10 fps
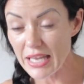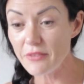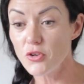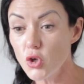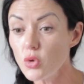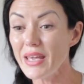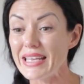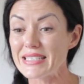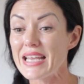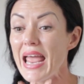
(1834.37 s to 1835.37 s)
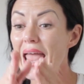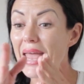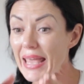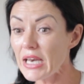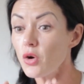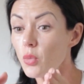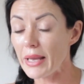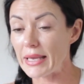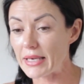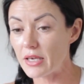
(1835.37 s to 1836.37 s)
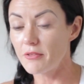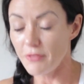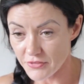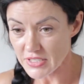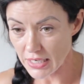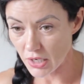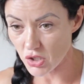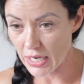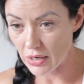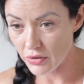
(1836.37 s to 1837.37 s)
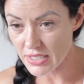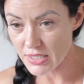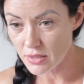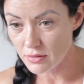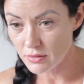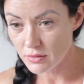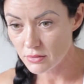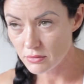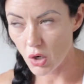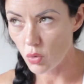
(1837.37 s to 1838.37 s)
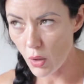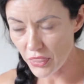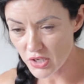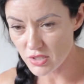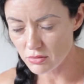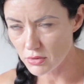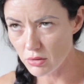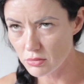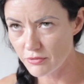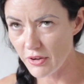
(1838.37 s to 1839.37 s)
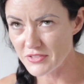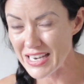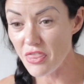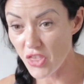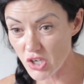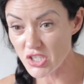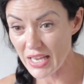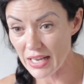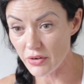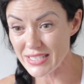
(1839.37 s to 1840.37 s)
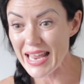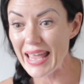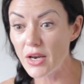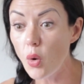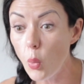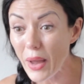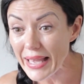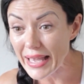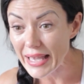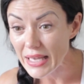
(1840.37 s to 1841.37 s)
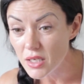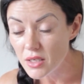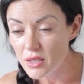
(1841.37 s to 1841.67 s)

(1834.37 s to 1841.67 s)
If you eat in a week 1,500 calories, 15,000 calories in a week,